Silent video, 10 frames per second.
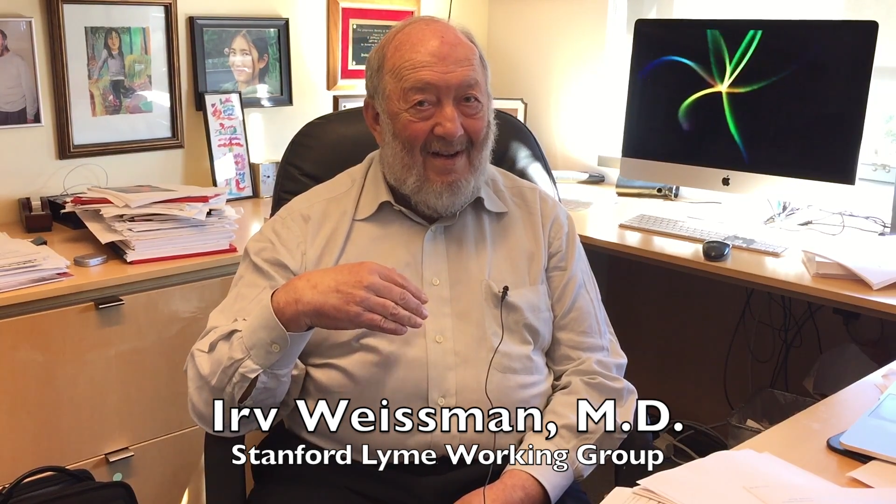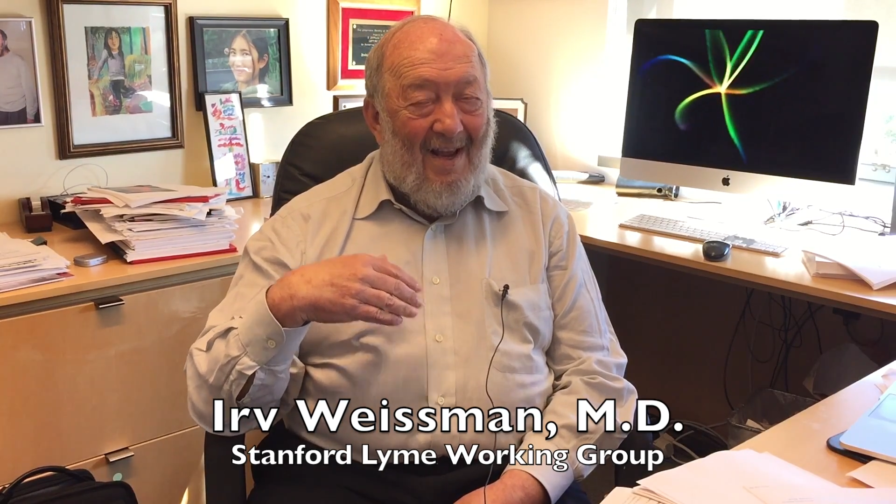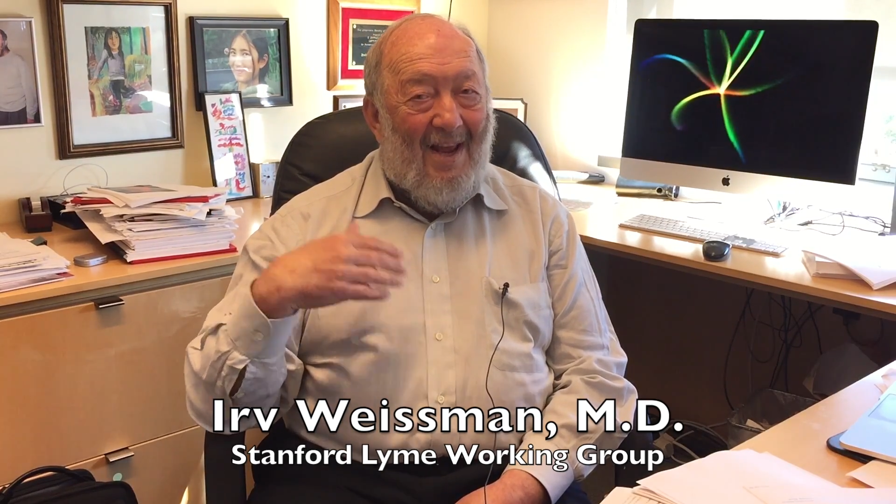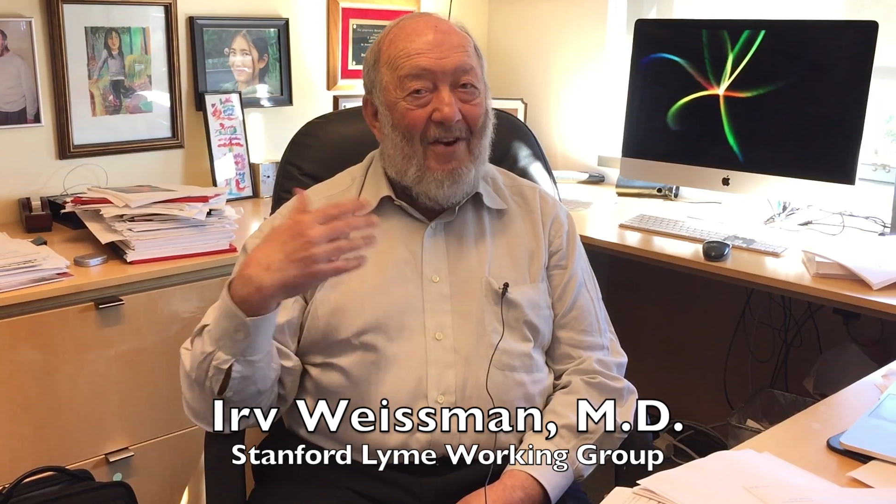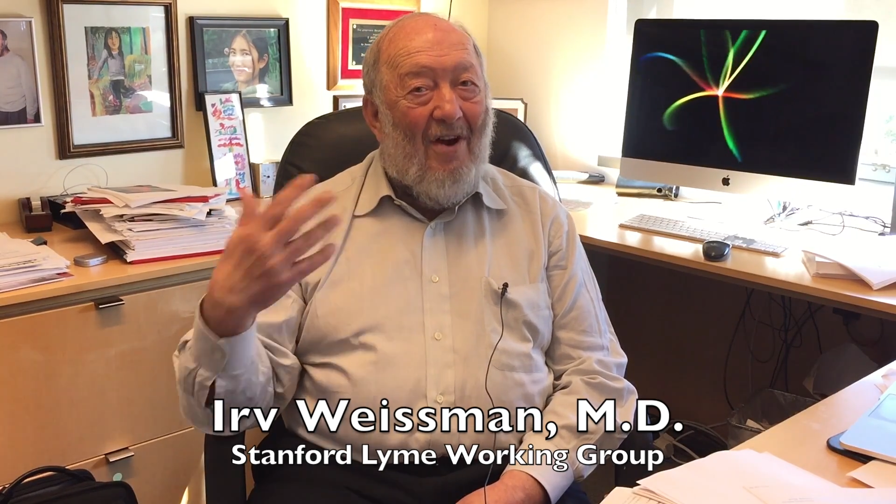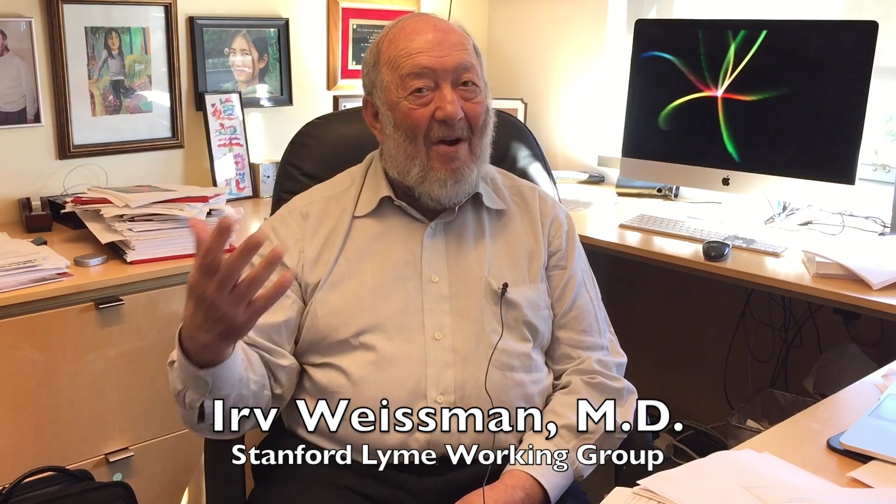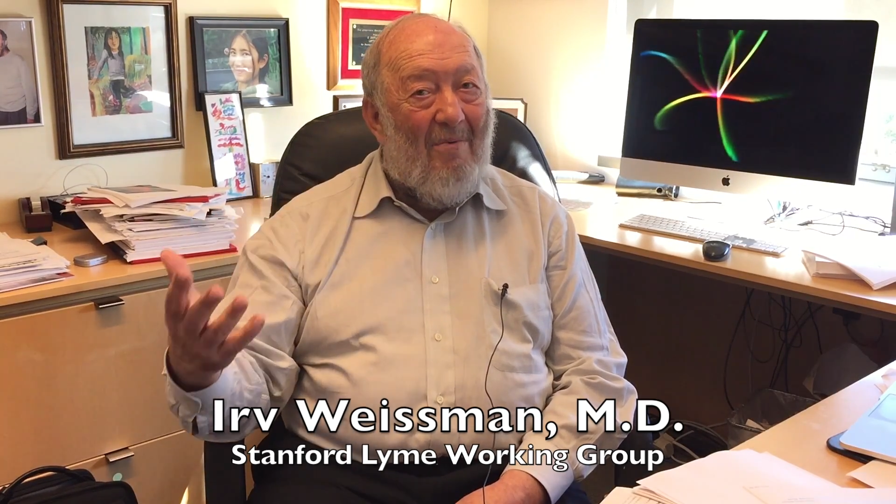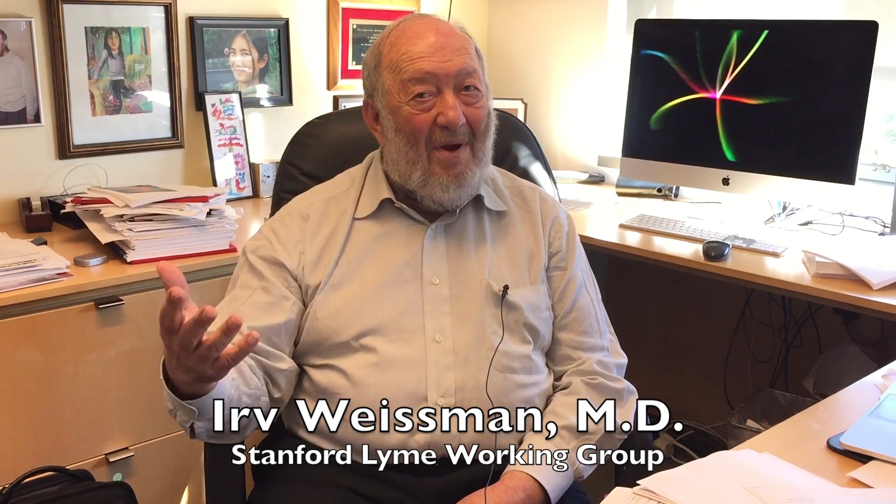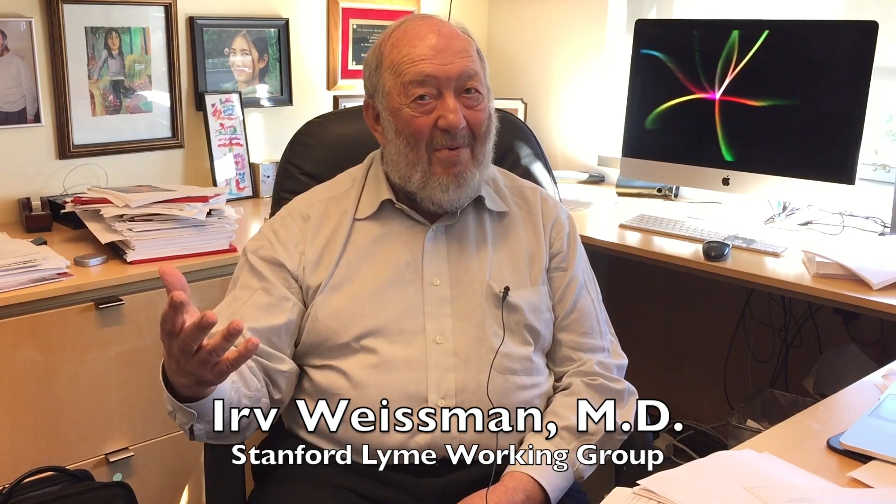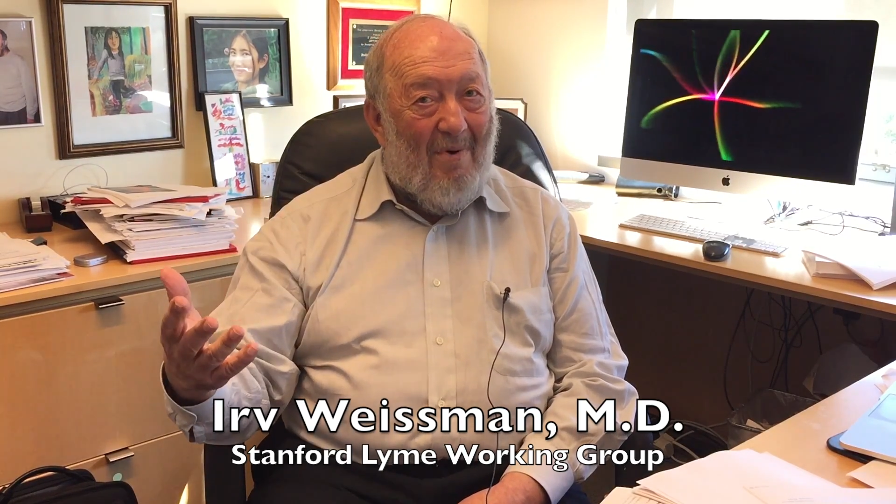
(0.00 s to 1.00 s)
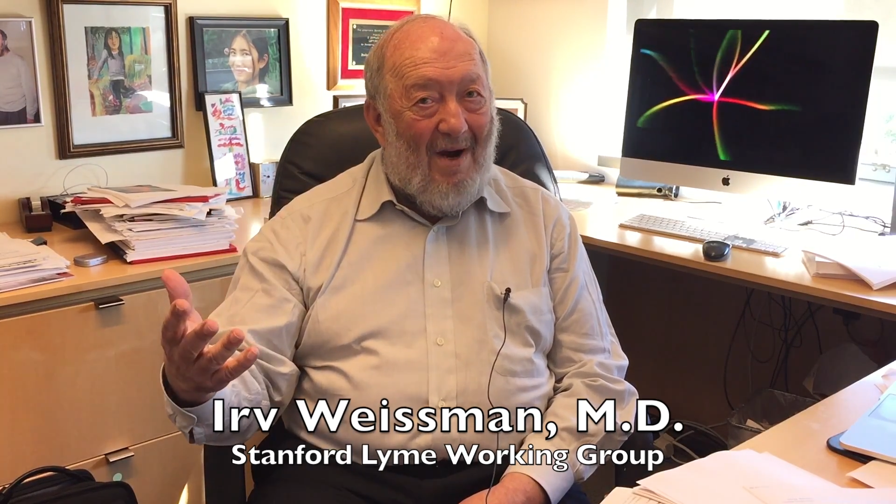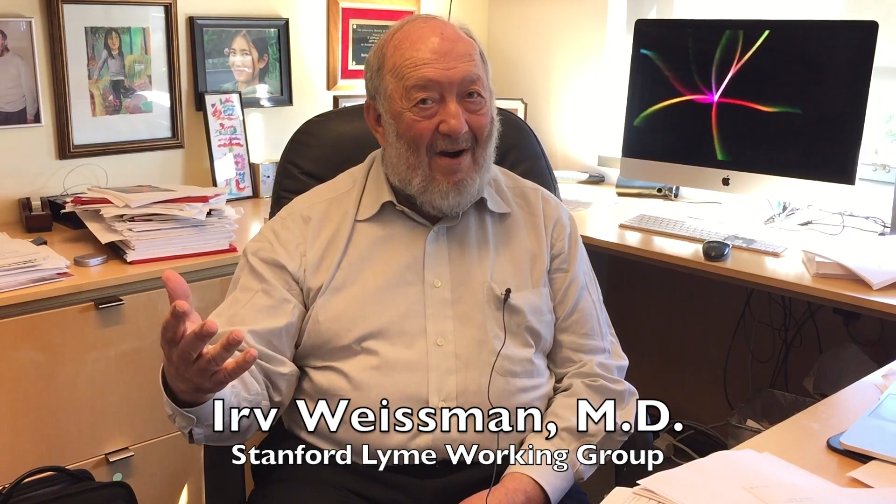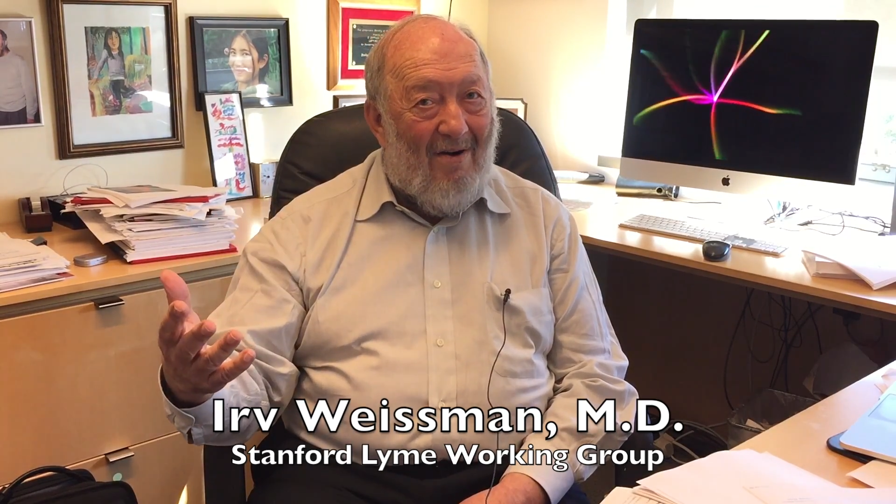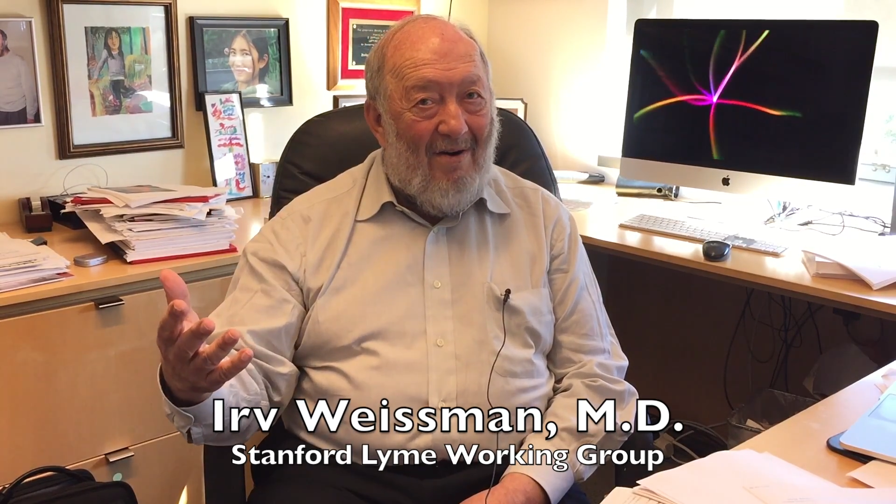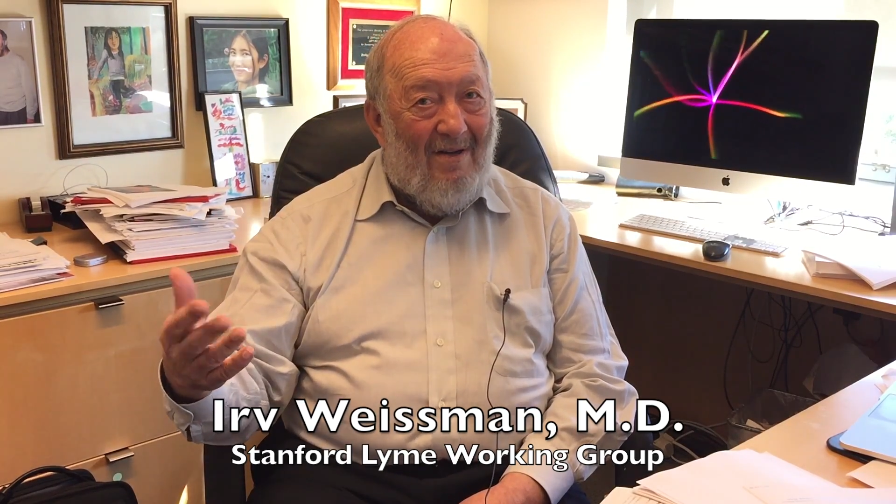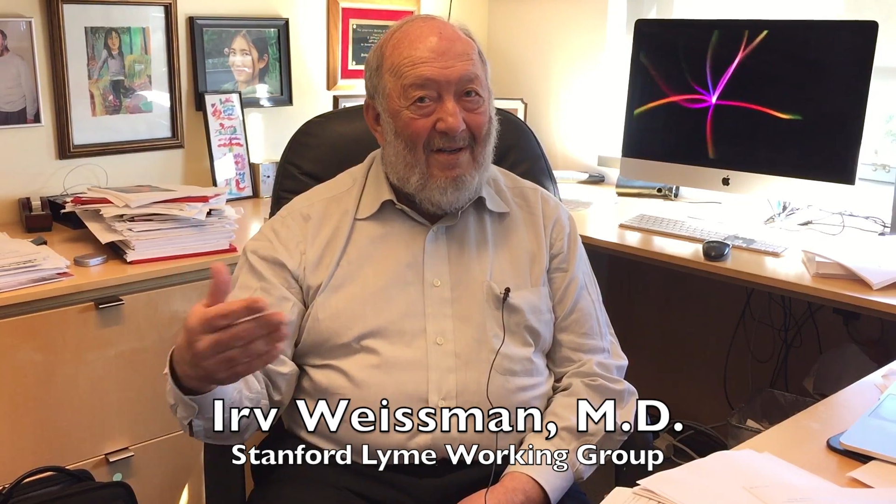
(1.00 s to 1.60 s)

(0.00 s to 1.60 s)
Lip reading: and not require